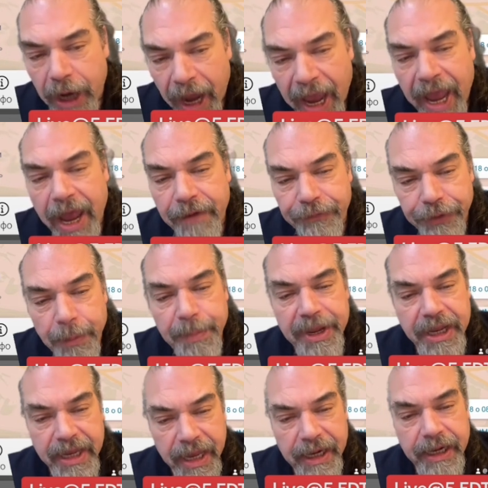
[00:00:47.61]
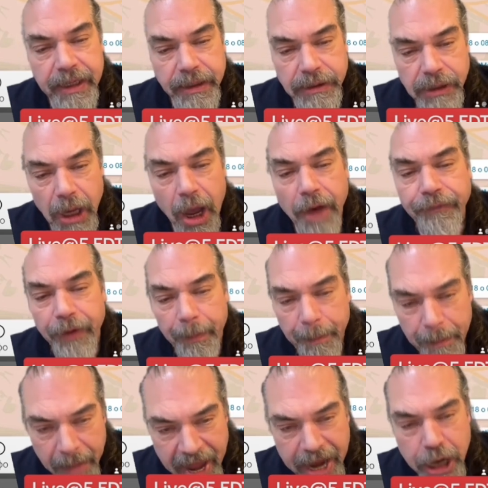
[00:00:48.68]
have the beginnings of a
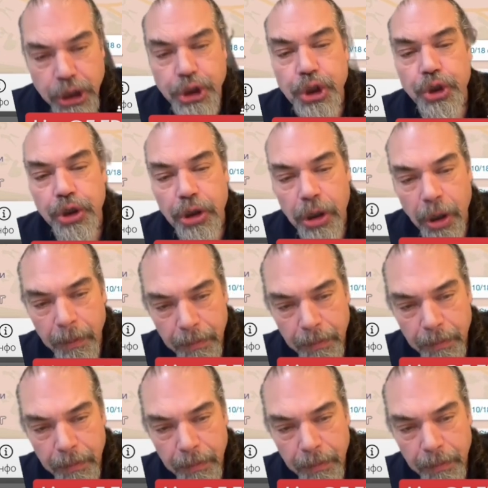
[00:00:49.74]
major